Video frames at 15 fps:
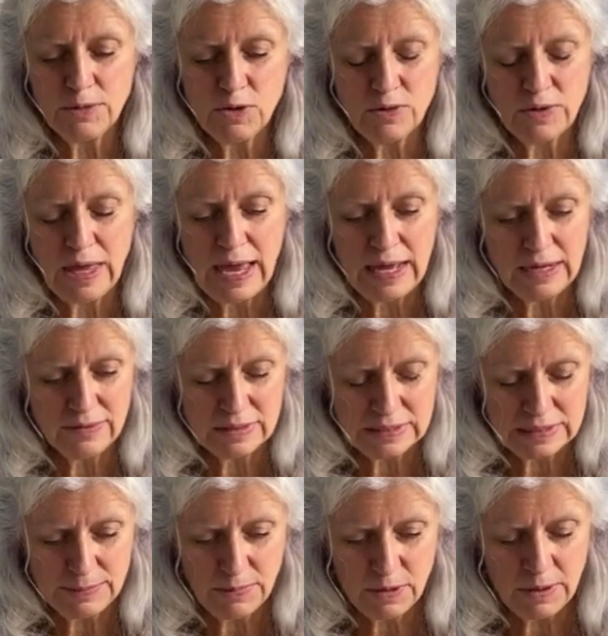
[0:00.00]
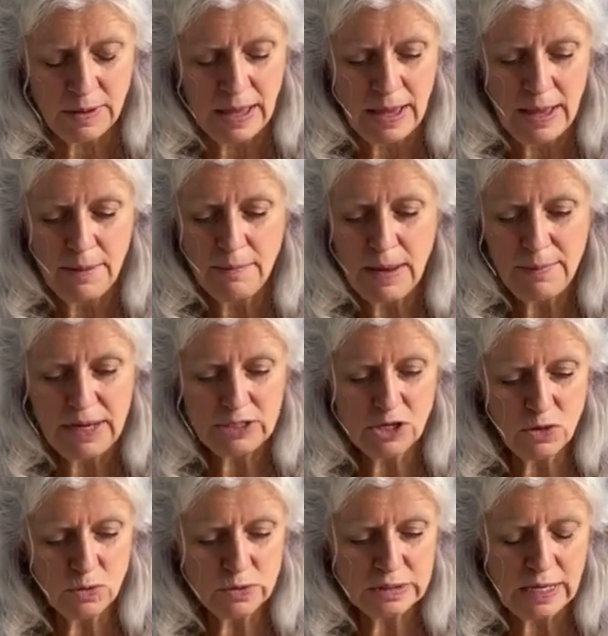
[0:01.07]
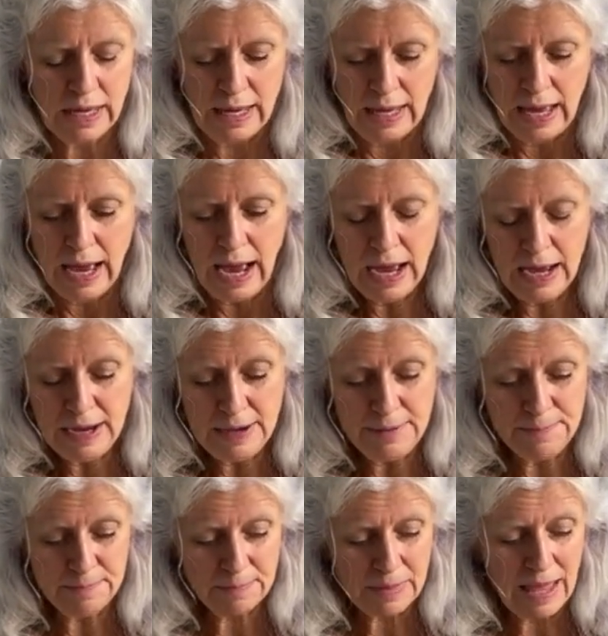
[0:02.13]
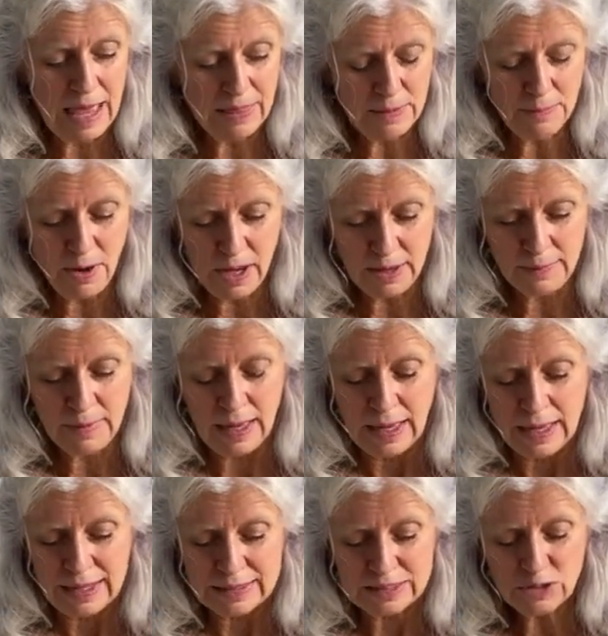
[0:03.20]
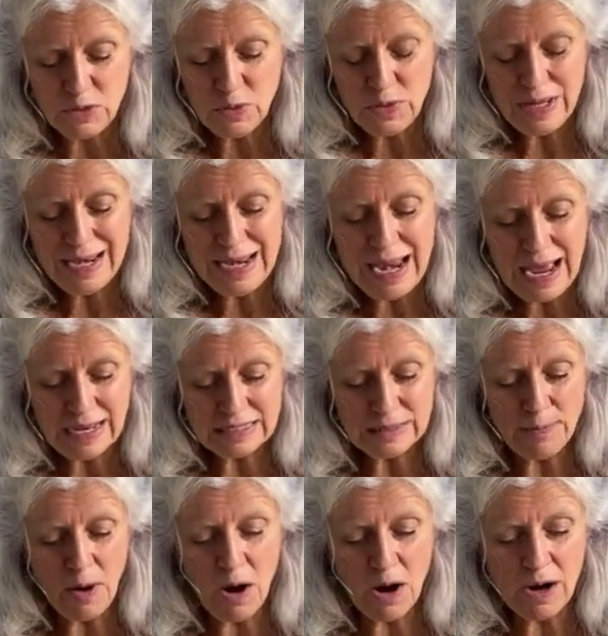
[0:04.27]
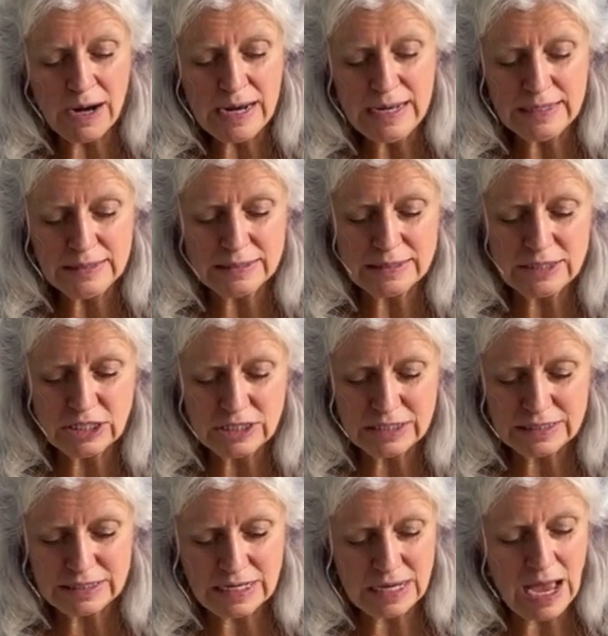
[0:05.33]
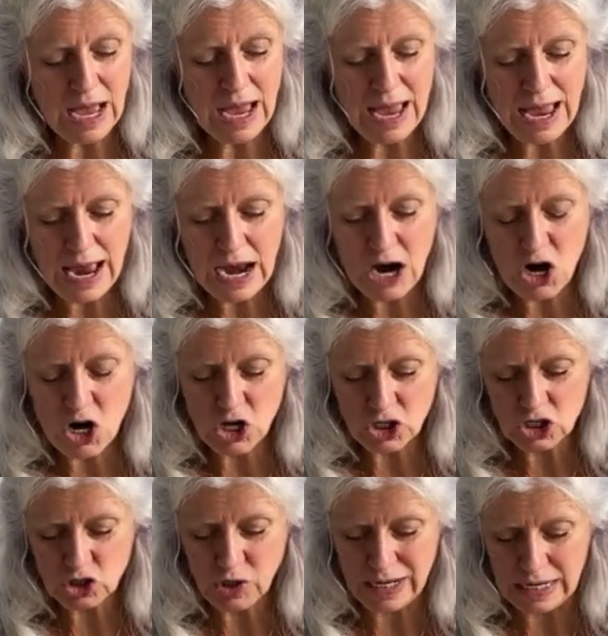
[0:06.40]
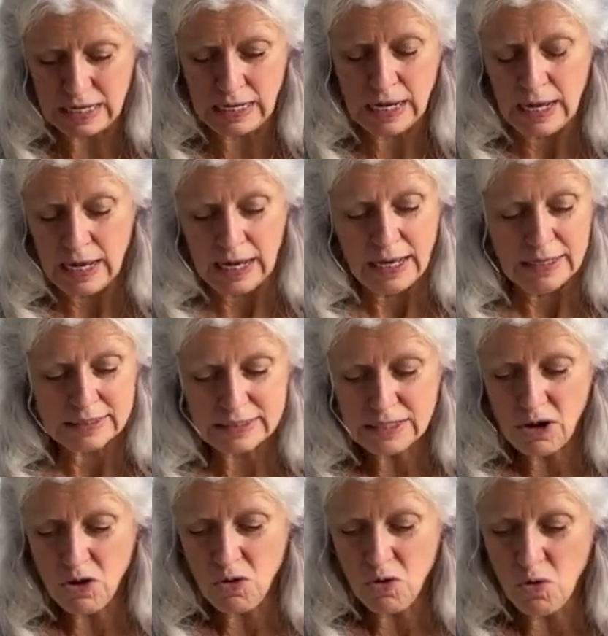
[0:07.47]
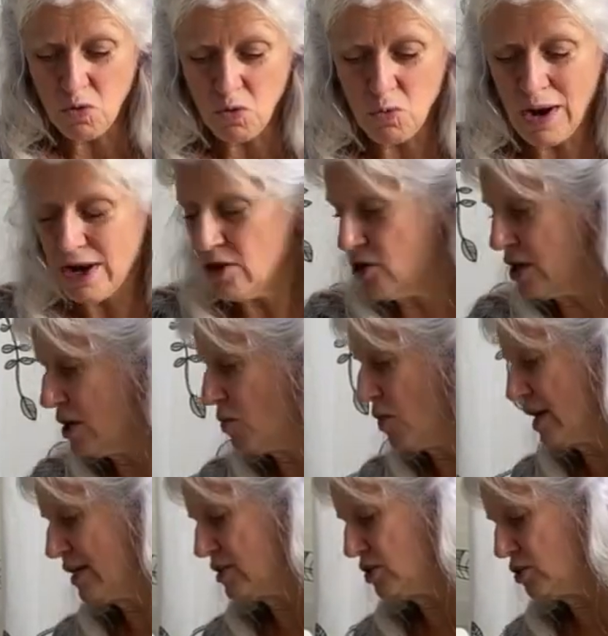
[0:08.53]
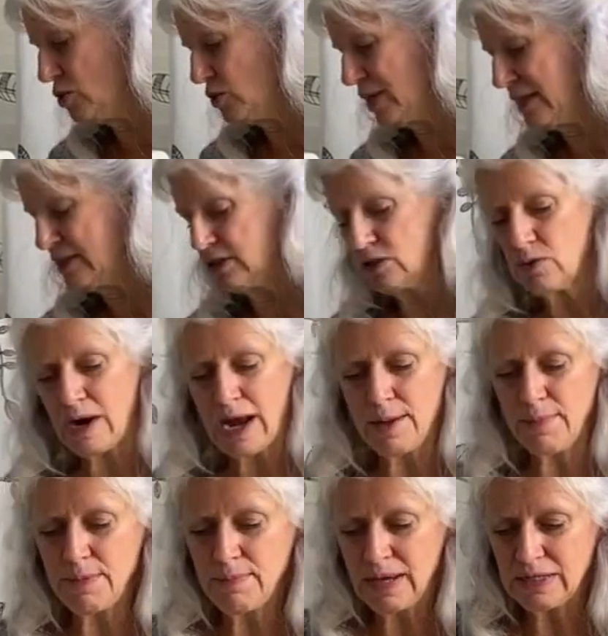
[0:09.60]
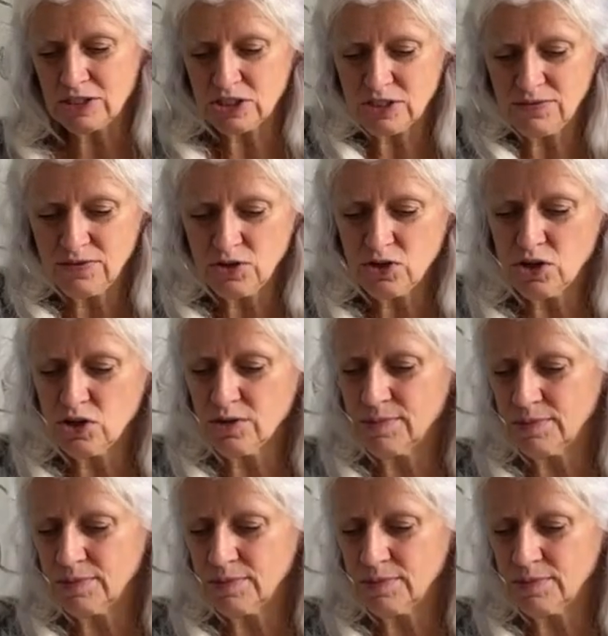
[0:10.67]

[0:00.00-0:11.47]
or the end of the slipper by my toes, and the bottom. So the next part is just a hair tricky. So what you're going to want to do is grab a bunch of your